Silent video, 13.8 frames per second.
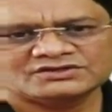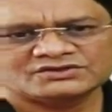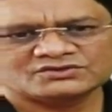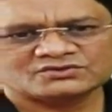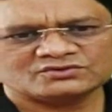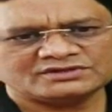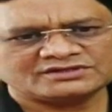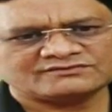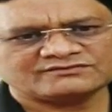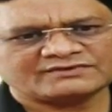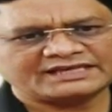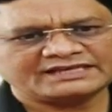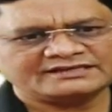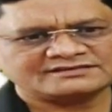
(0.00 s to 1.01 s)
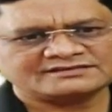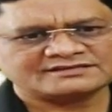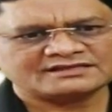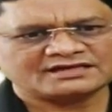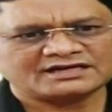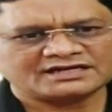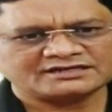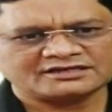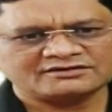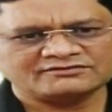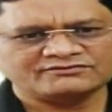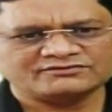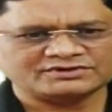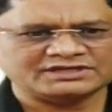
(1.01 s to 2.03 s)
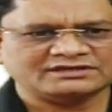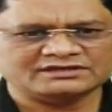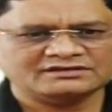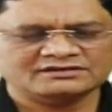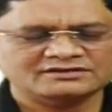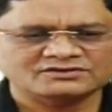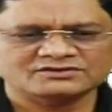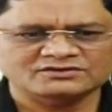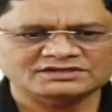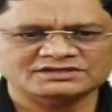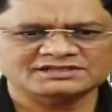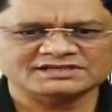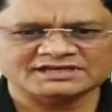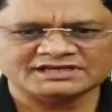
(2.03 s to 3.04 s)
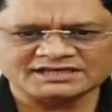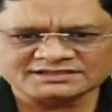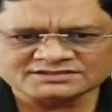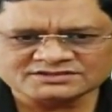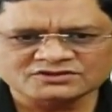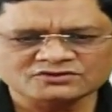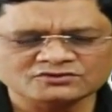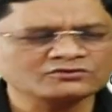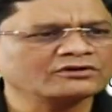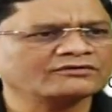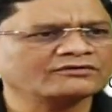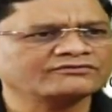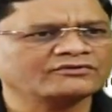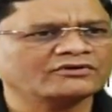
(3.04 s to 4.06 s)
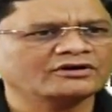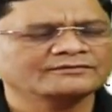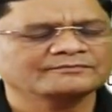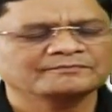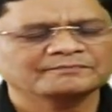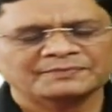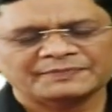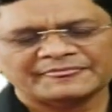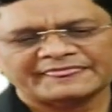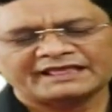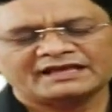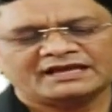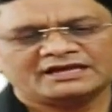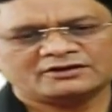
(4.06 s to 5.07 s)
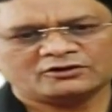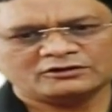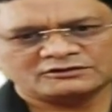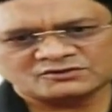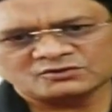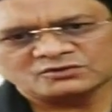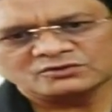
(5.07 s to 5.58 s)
So it violates Article 14. So it is against rule of law. And also,